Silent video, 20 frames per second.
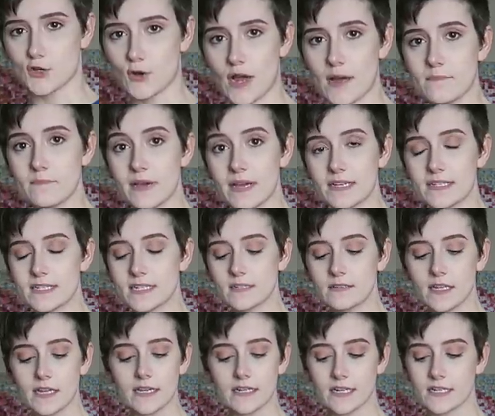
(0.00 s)
So I'm
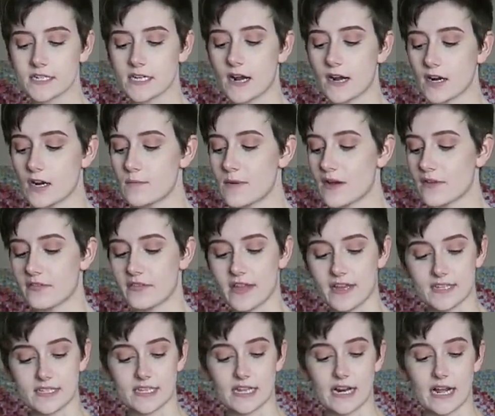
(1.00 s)
basically gonna talk about
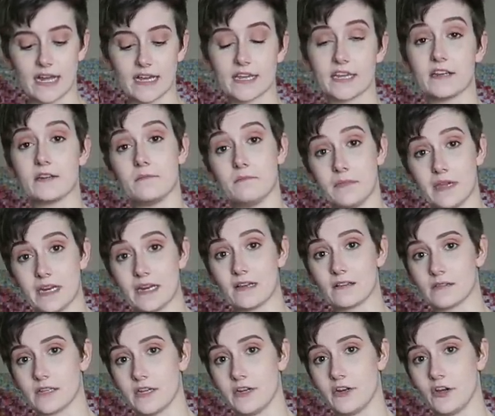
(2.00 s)
things that I can
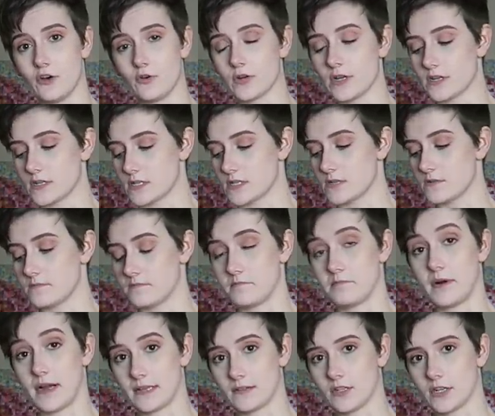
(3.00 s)
immediately notice
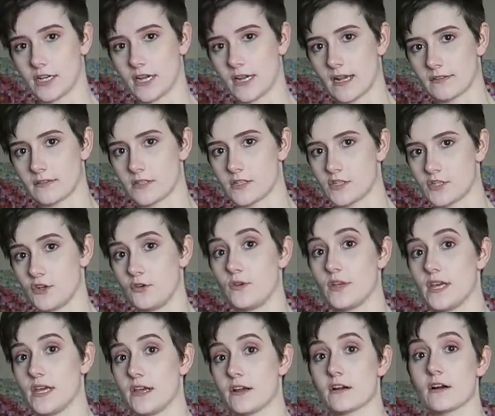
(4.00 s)
by looking at the suit
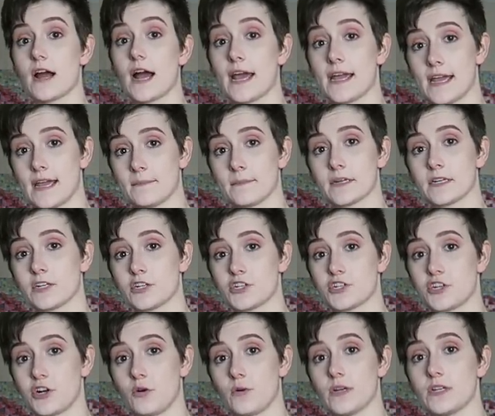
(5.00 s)
here. I am gonna
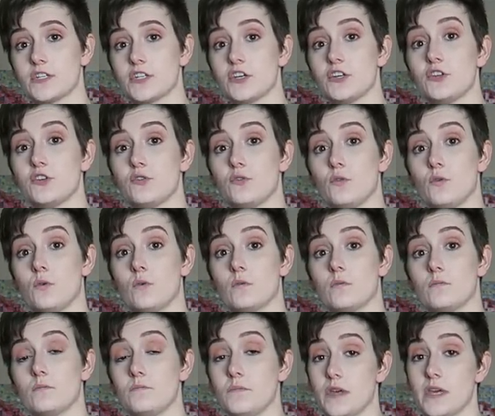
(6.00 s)
show it to you
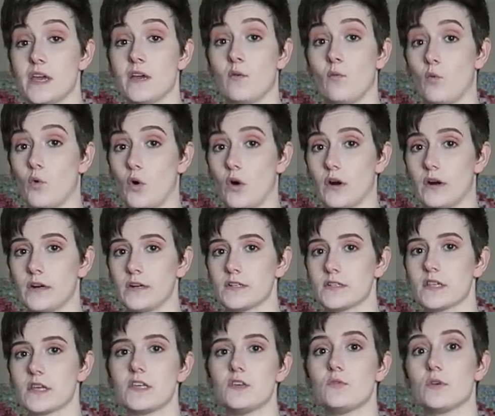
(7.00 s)
being worn
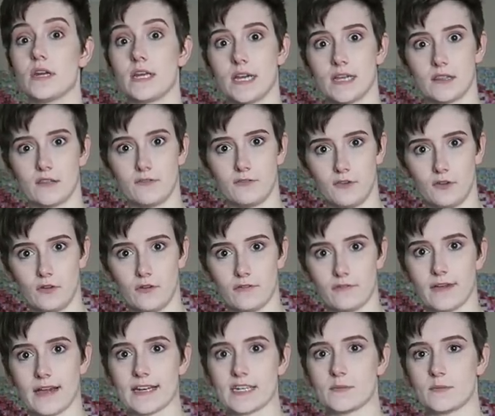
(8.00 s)
so that you can get the full
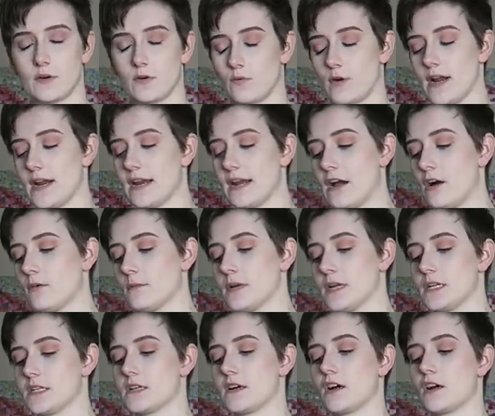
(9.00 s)
effect, but right now I'm
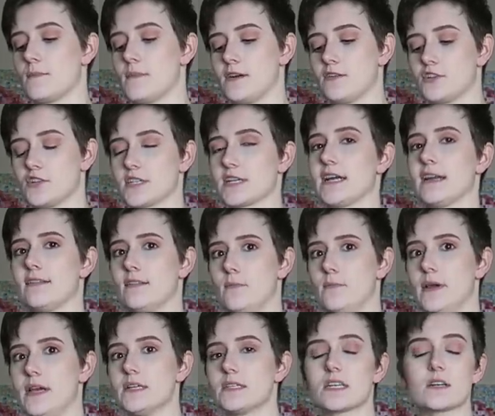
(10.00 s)
gonna talk about just kind of the
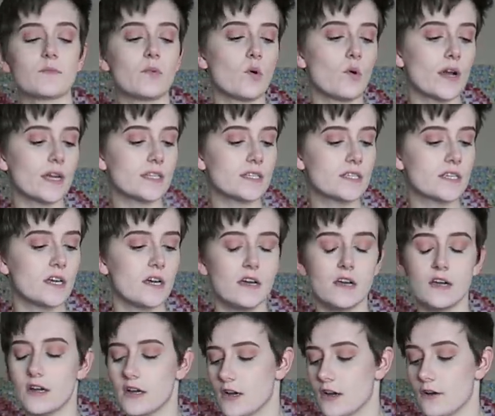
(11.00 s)
basic points.
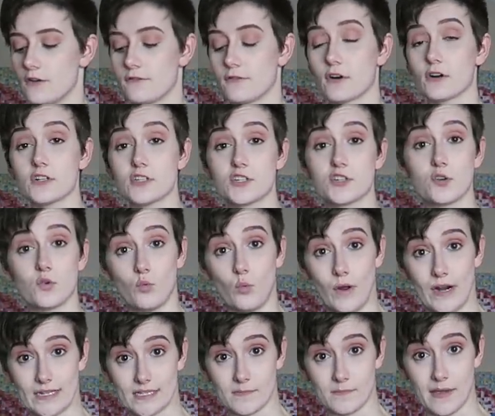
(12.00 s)
First,
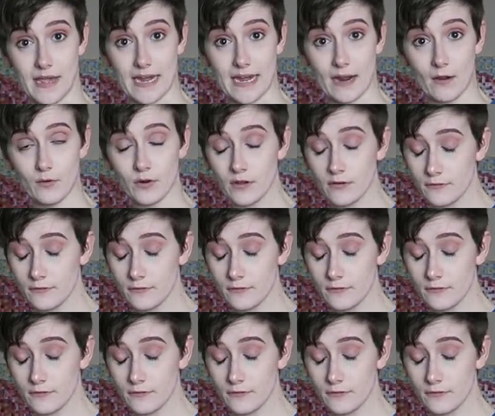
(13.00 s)
what it's made out